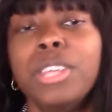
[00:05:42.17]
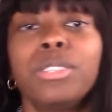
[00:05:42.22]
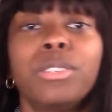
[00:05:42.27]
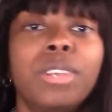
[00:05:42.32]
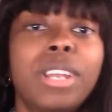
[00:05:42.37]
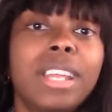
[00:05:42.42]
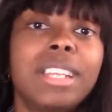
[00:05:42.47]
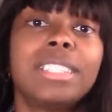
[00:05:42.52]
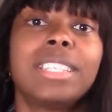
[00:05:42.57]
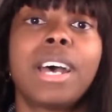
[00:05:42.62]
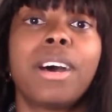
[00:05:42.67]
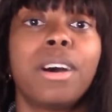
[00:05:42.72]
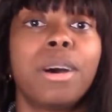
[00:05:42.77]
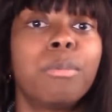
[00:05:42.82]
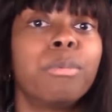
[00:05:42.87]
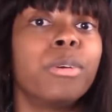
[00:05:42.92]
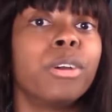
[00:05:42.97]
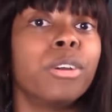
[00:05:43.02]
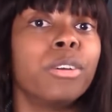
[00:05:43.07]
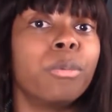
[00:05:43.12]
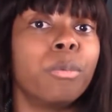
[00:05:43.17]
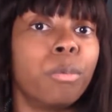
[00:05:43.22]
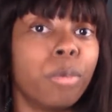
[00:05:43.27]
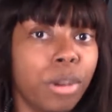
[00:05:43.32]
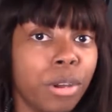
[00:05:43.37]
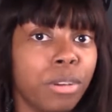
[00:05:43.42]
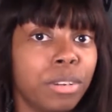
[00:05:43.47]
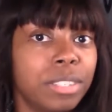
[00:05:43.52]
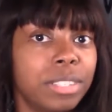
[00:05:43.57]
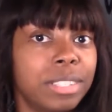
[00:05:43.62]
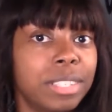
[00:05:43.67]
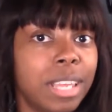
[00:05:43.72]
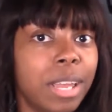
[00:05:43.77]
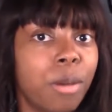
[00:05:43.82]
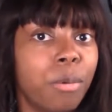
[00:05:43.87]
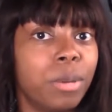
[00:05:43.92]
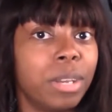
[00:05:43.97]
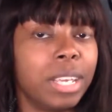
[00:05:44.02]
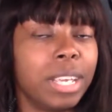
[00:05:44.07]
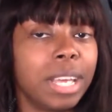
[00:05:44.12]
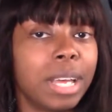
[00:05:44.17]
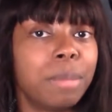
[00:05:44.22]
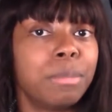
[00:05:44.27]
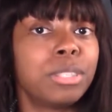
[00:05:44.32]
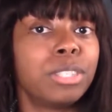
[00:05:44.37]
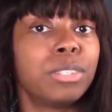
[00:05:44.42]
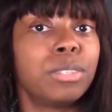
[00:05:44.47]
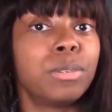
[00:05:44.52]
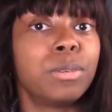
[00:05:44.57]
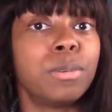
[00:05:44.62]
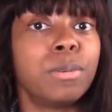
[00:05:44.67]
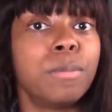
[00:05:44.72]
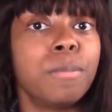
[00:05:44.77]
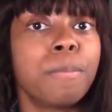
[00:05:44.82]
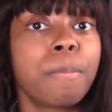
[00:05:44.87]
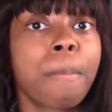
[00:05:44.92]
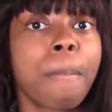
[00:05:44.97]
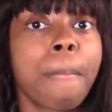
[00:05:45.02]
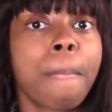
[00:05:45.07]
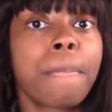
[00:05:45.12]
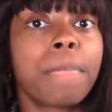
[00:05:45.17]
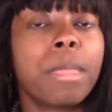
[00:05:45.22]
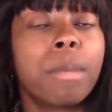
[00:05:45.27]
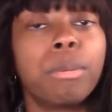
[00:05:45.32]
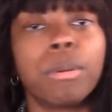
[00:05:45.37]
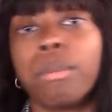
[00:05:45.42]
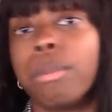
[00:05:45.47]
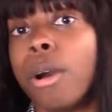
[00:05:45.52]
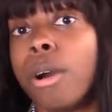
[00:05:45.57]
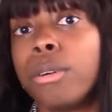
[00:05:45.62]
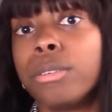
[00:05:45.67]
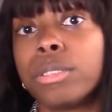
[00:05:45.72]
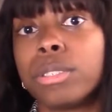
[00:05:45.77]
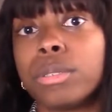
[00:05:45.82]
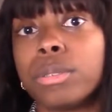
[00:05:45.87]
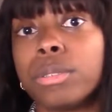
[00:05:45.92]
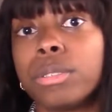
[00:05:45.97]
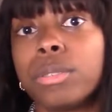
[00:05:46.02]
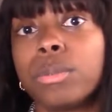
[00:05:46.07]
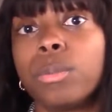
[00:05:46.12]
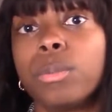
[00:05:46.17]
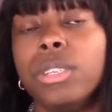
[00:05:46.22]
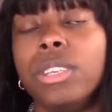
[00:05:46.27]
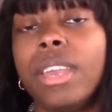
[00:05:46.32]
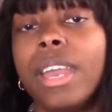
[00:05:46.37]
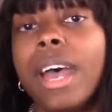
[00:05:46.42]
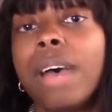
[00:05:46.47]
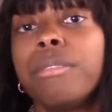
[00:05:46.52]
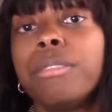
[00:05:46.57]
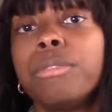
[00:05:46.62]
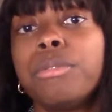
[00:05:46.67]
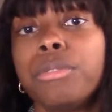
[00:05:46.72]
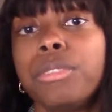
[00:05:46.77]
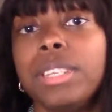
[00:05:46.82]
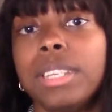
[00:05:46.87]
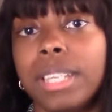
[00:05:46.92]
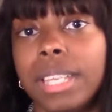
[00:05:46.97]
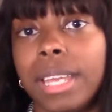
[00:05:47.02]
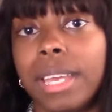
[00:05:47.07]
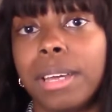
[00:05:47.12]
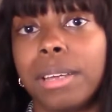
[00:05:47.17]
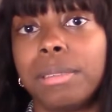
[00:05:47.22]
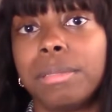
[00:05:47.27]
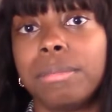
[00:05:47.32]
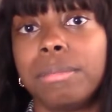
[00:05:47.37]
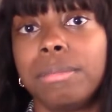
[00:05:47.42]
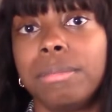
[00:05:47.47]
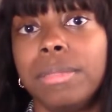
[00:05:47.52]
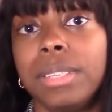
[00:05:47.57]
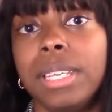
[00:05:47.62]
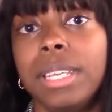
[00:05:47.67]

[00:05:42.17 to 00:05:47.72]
So that is how Upwork works. Now, when it comes to the proposals, when you have a free account,